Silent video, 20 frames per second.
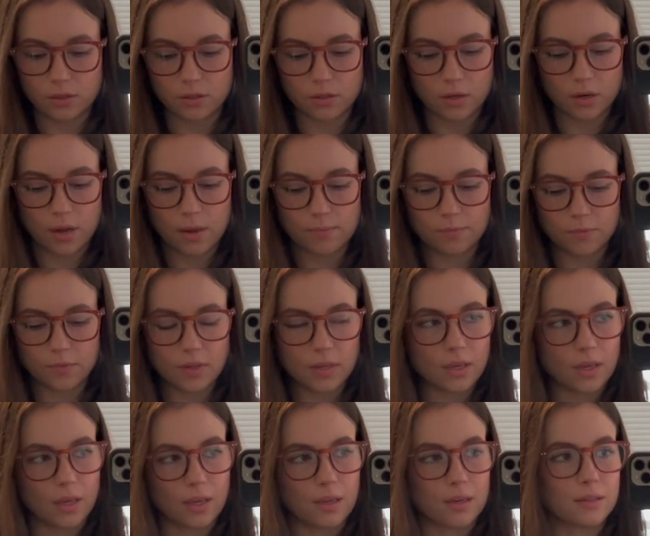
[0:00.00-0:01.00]
They're
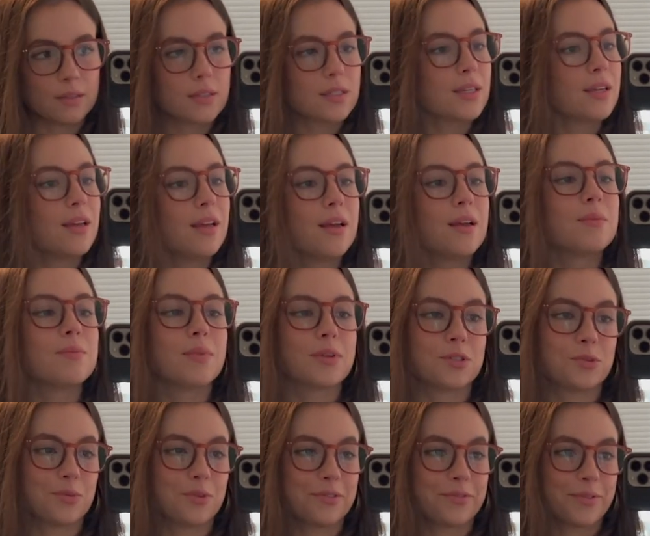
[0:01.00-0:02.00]
comfy and
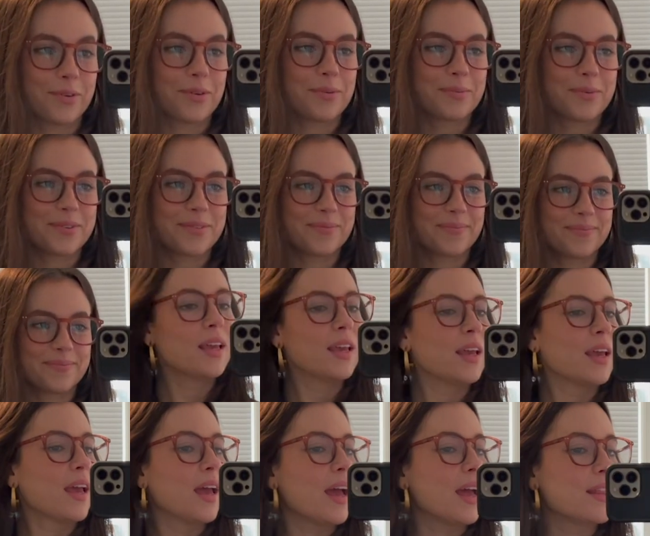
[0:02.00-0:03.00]
much more affordable.
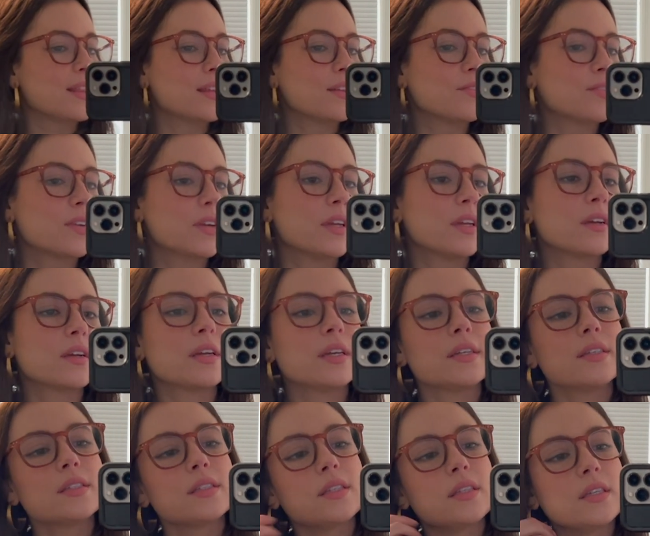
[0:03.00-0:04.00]
And then for
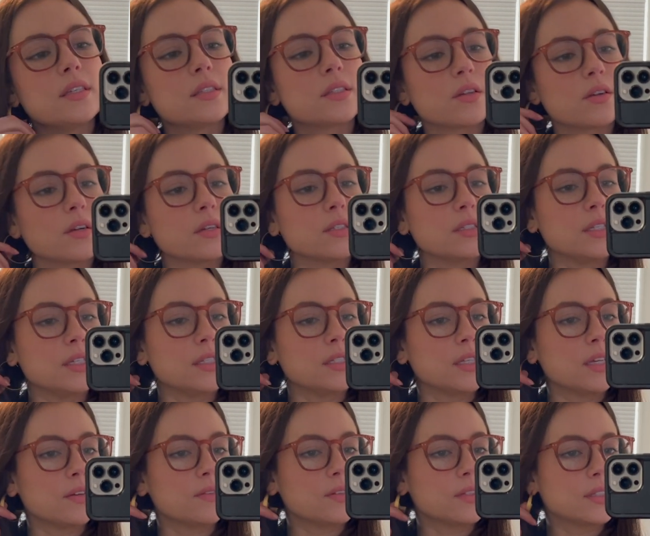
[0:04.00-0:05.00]
earrings, these are Dean
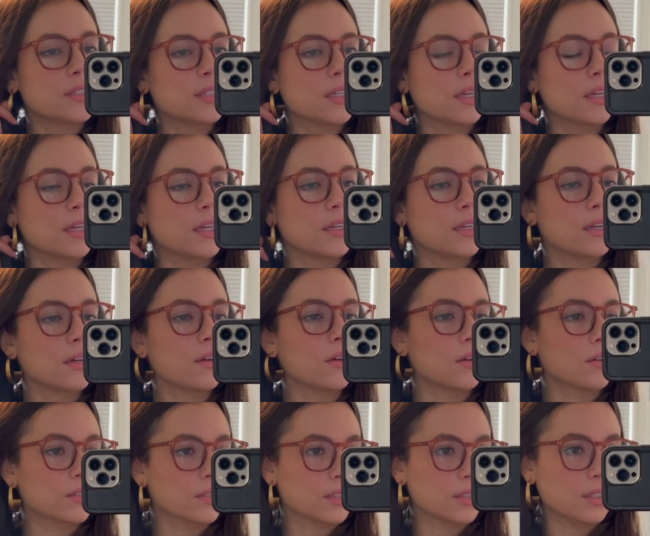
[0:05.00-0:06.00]
Davidson.
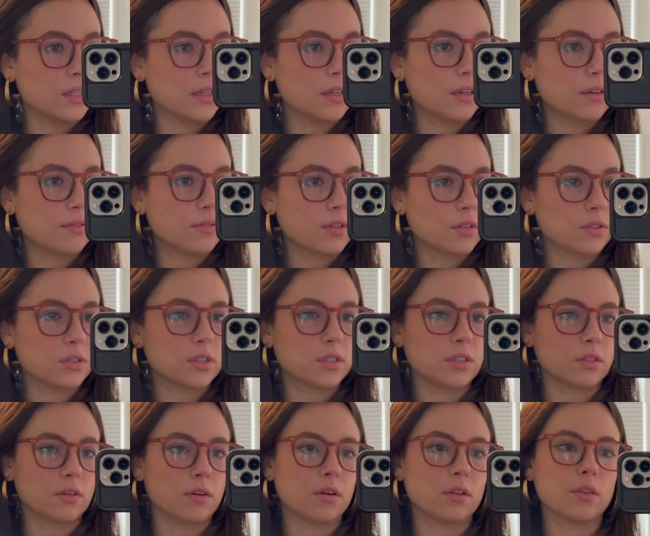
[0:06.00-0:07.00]
I'll see if they're
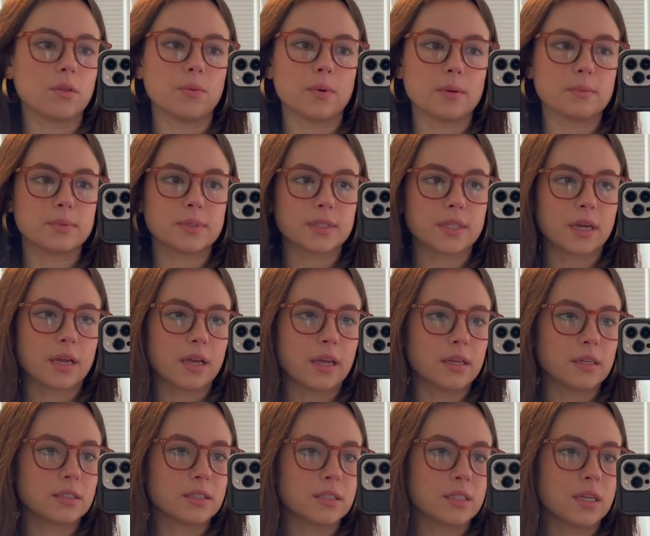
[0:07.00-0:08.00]
still on the
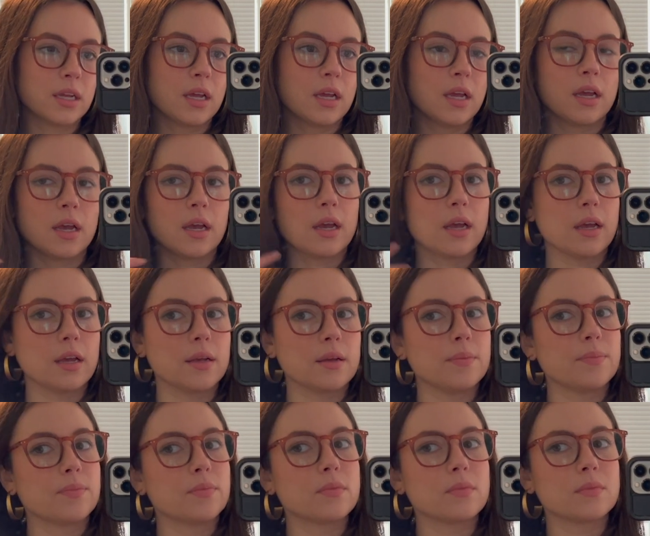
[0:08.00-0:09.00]
website.
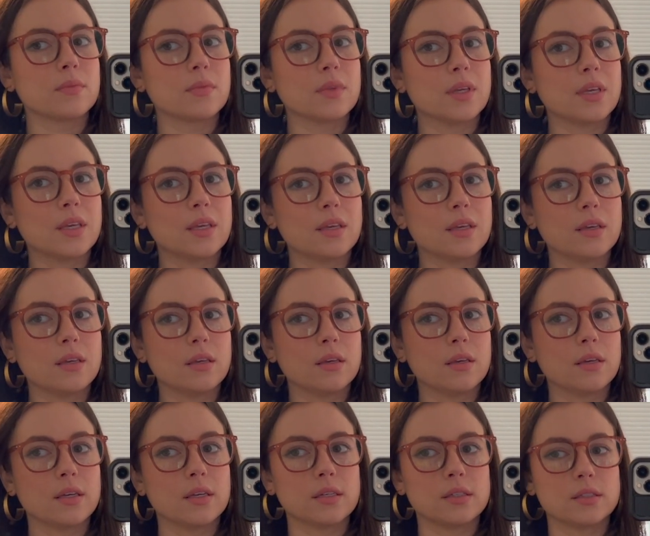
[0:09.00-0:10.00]
Um, he
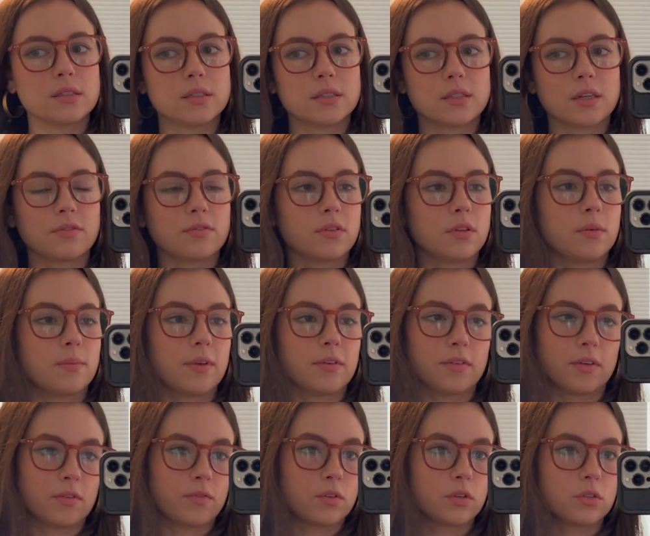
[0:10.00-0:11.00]
is definitely my
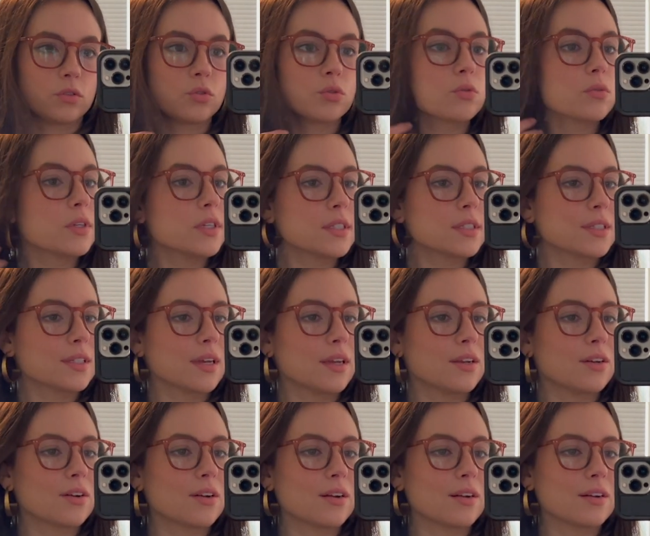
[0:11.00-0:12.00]
favorite jewelry
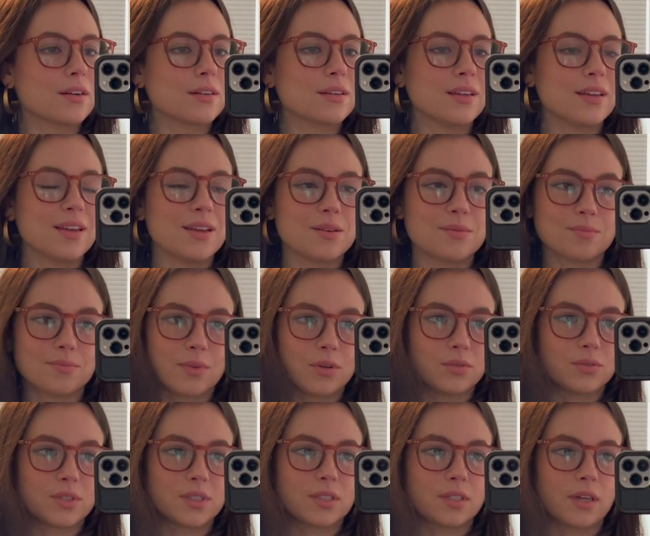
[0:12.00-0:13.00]
designer.
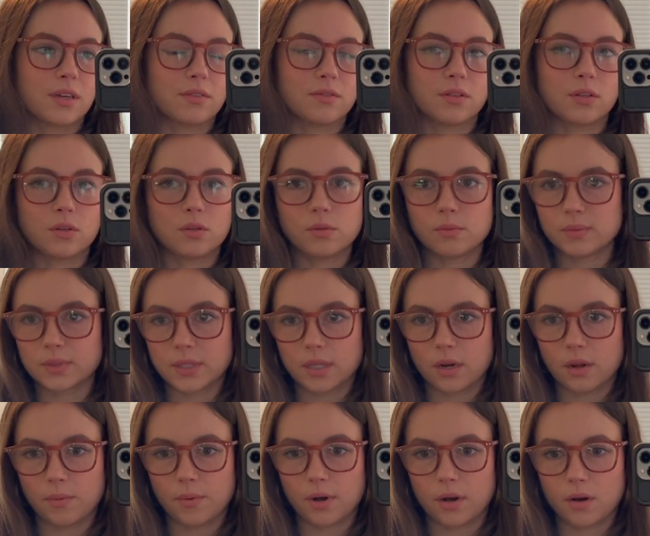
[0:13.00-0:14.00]
Most of the hoops that
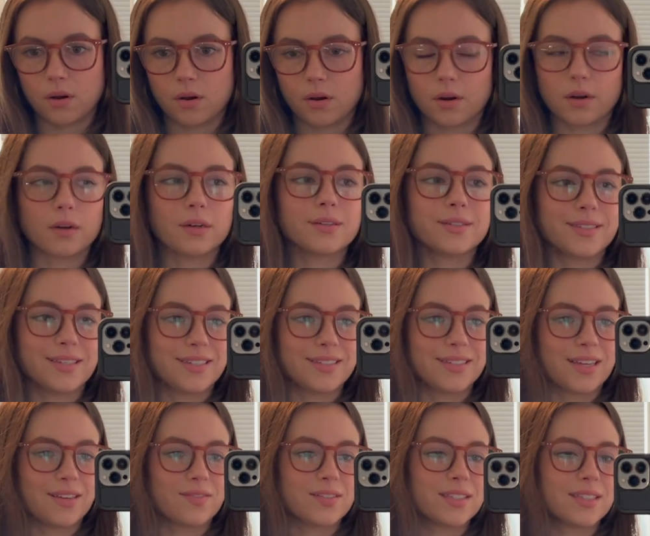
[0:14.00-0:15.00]
I wear are Dean
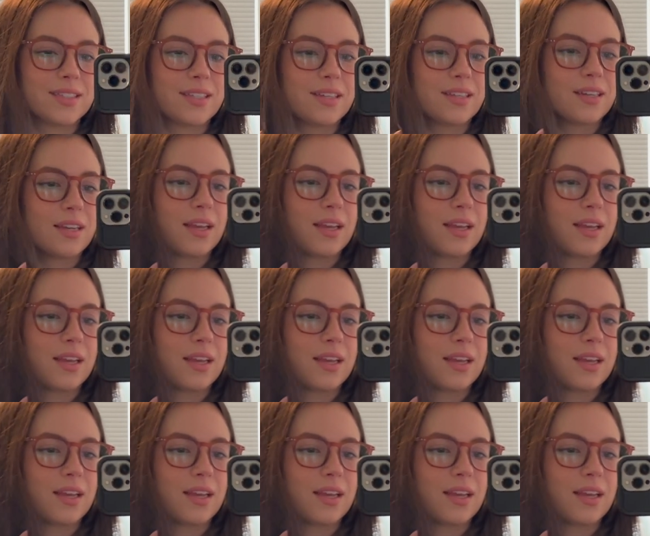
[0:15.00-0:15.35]
Davidson.